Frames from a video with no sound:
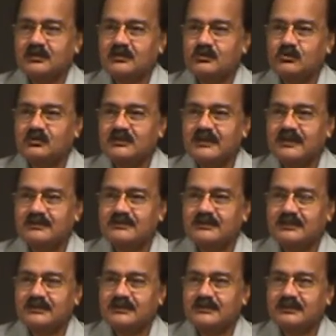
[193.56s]
looked at,
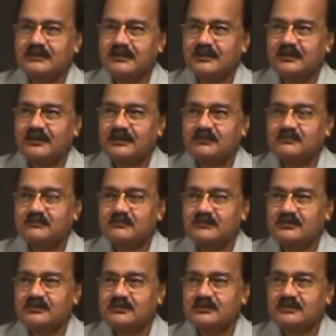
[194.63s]
I think,
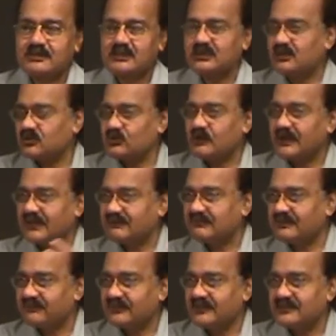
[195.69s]
10 or 12
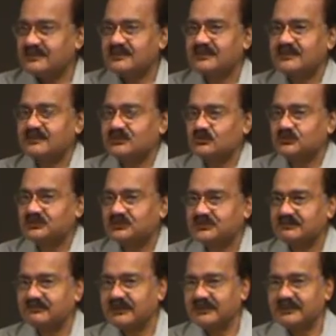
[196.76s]
different sources
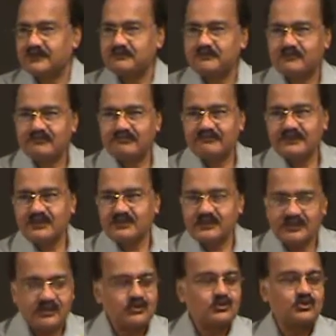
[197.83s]
of data,
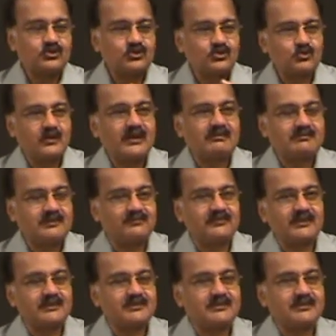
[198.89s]
10 or 12
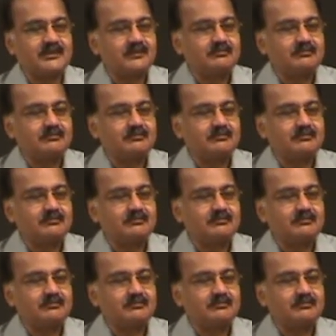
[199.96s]
different